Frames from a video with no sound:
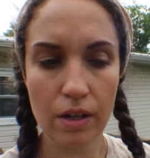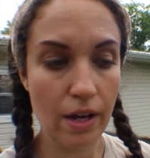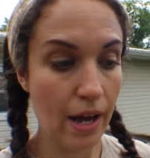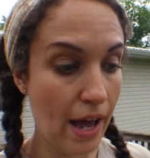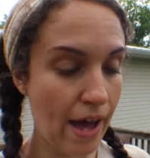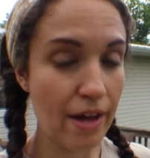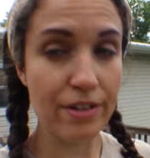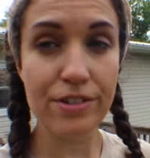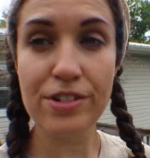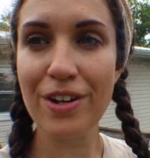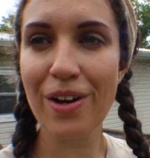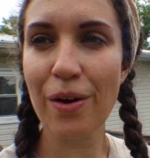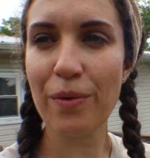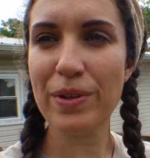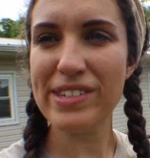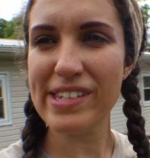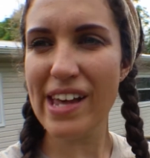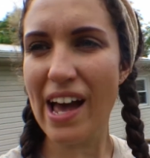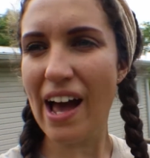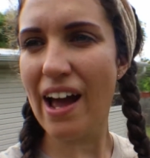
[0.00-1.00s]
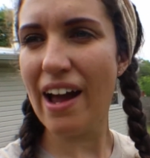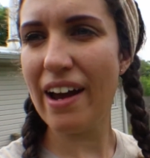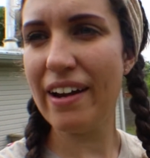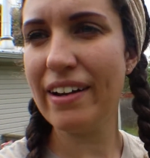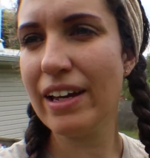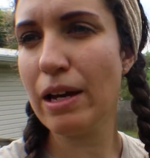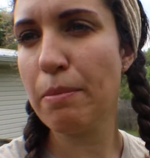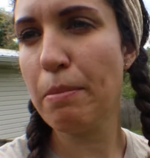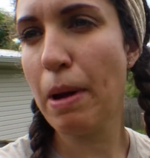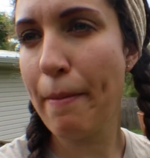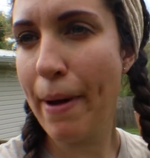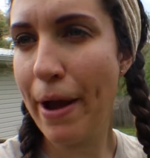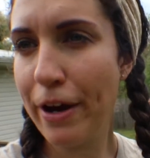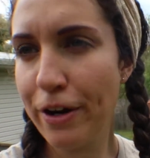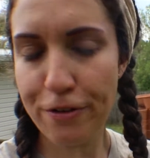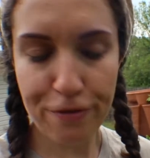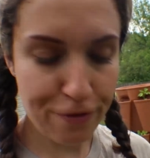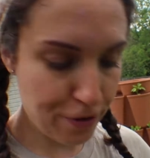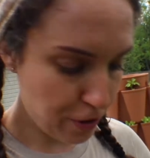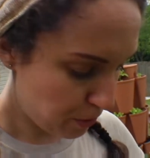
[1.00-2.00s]
I had to go inside and get my
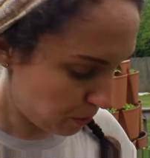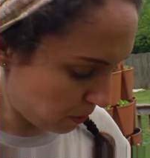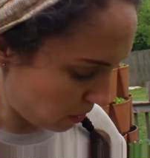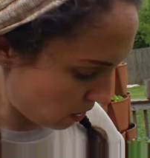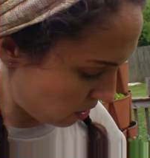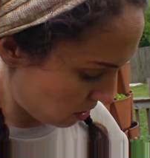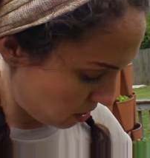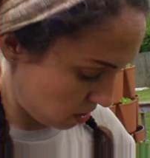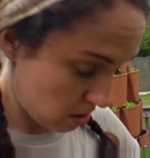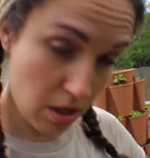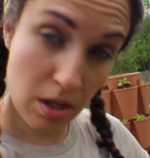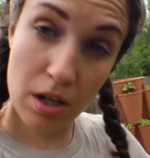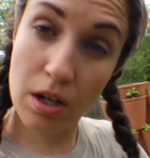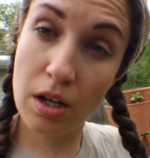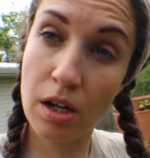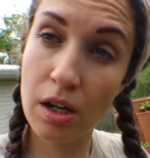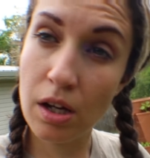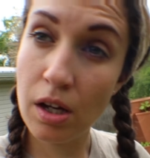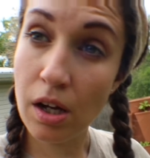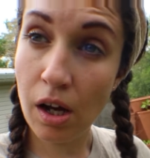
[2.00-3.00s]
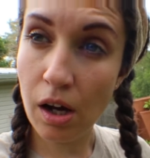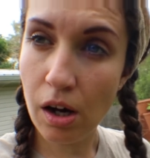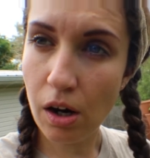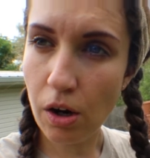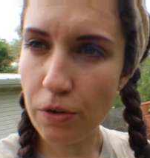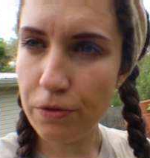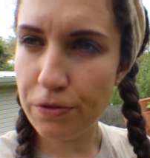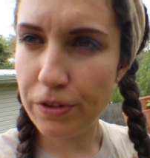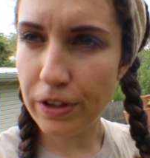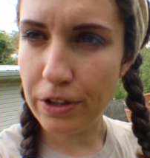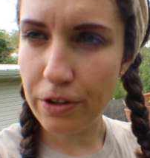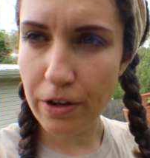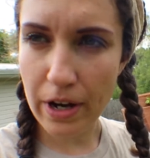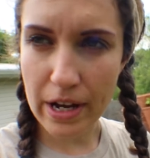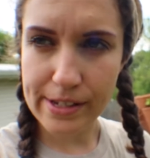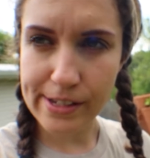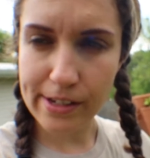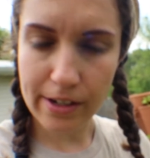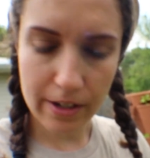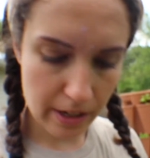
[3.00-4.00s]
microphone. Hopefully you
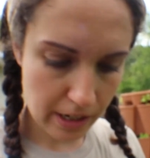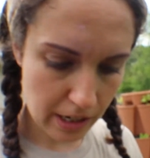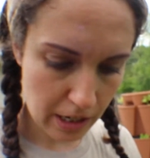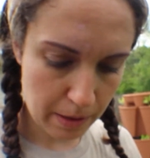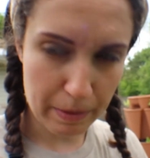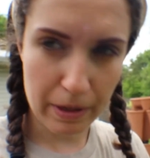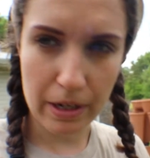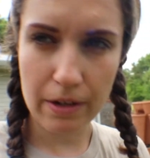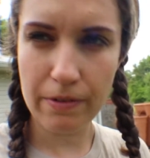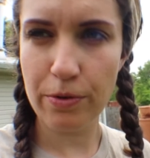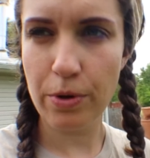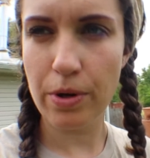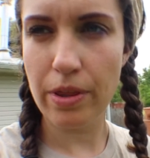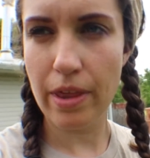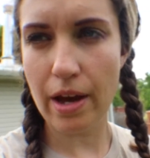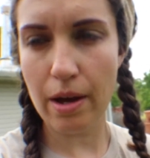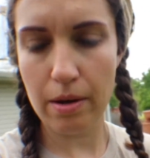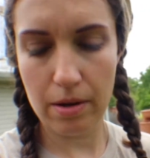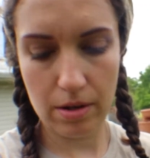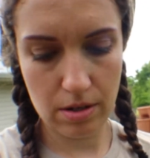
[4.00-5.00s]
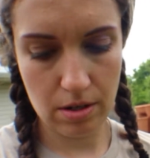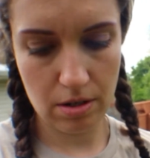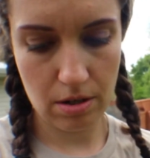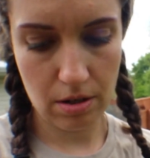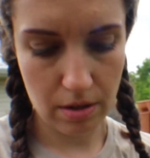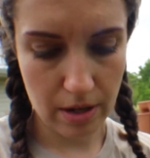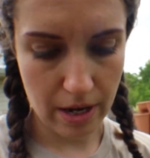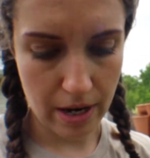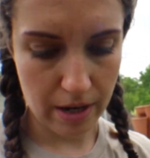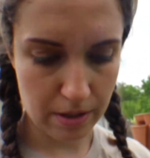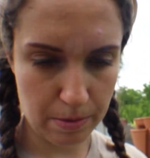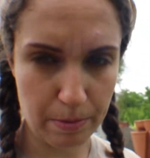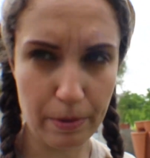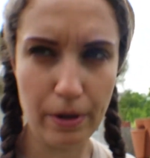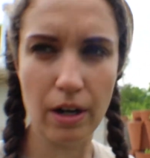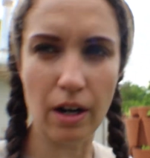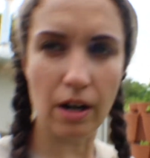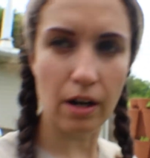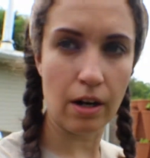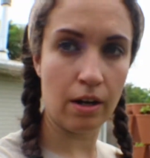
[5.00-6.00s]
guys could hear me for that last
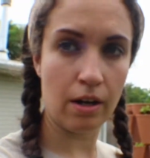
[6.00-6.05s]
part.